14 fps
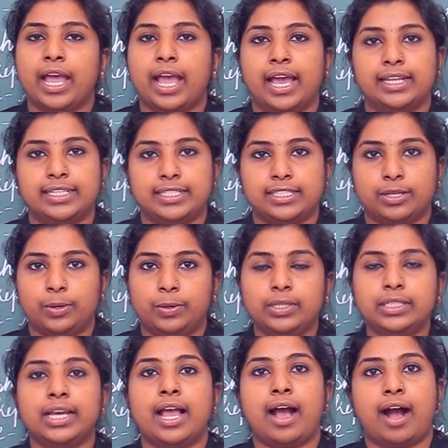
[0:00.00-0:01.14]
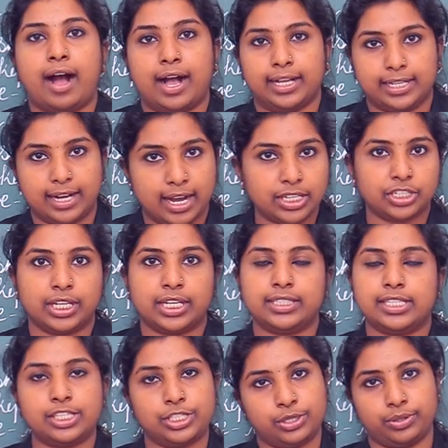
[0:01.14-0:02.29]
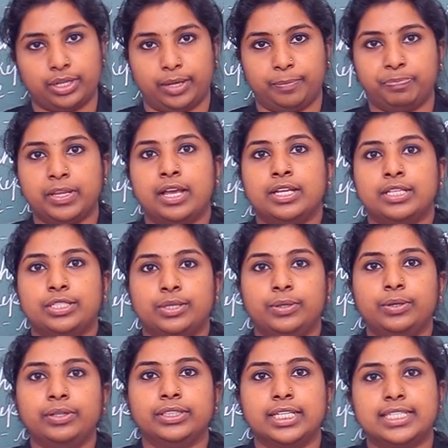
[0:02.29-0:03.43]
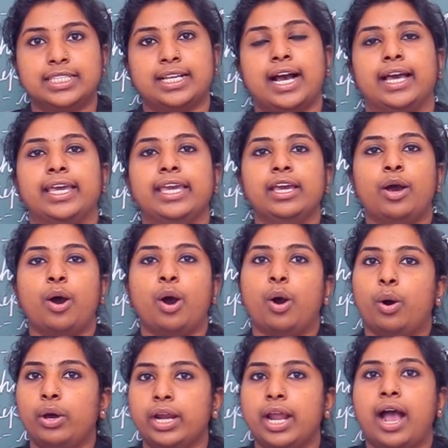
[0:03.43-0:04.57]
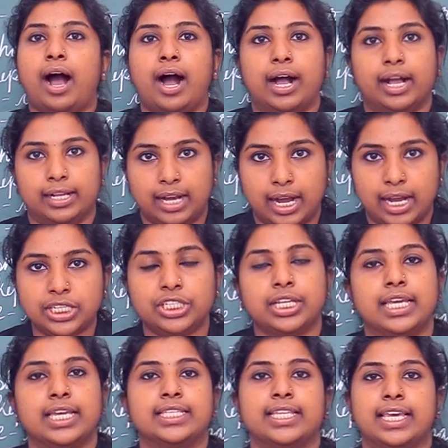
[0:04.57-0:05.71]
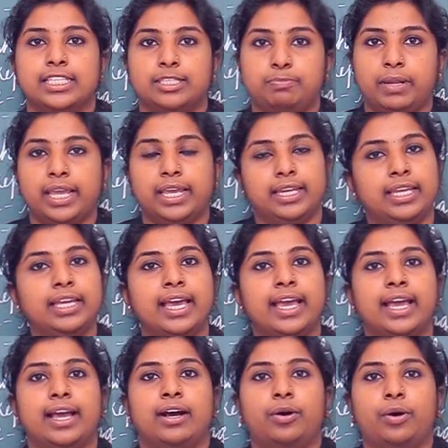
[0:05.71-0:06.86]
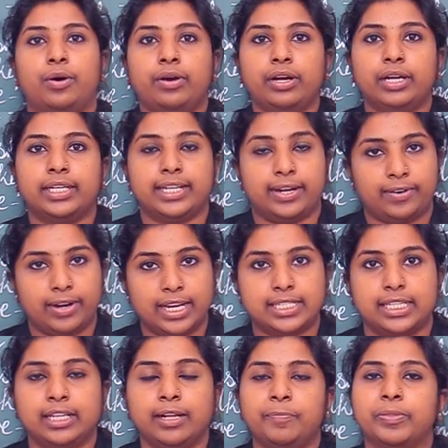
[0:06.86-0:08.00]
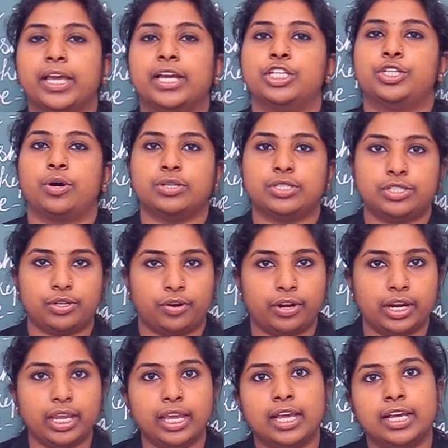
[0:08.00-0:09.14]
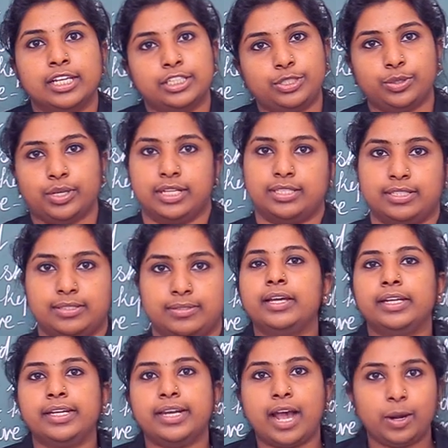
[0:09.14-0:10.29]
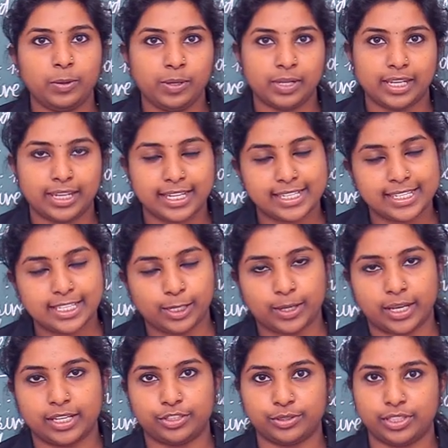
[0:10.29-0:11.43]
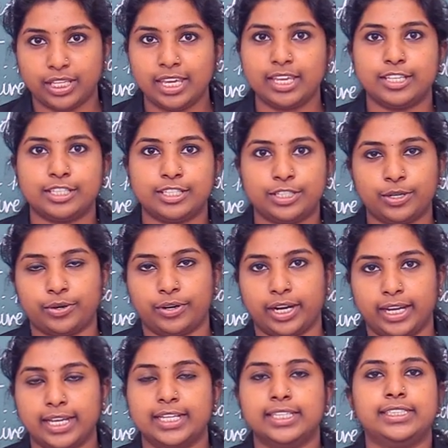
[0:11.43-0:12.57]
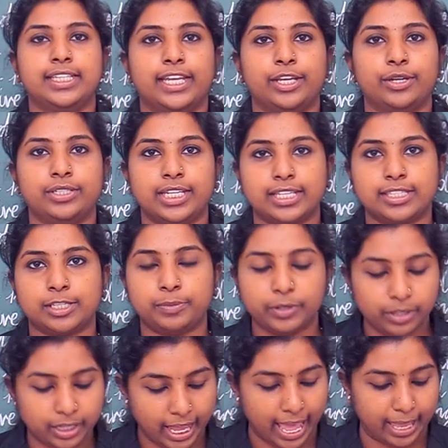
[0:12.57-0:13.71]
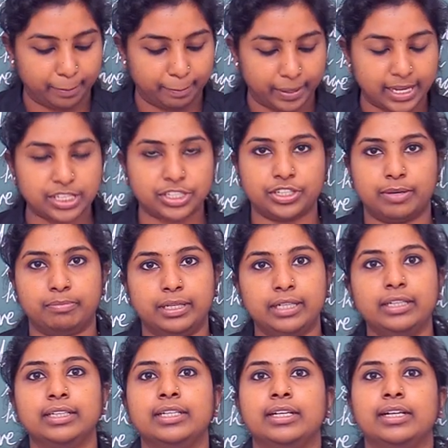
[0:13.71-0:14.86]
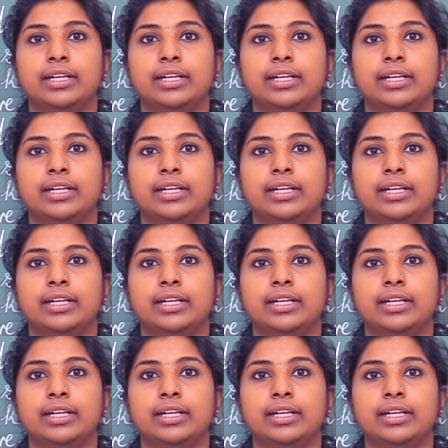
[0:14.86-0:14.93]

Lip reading: and is called Akash in this story. So the sky or Akash is explaining or narrating a short story to us. Now let us look into the story. Take your textbook and page number